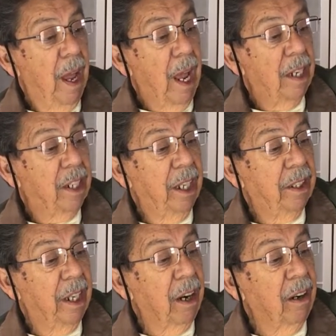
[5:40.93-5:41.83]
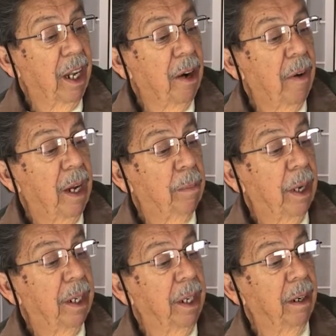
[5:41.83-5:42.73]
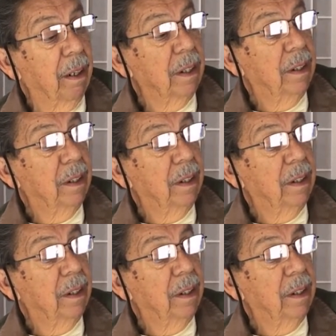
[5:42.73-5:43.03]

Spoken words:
and take the air layer right about here.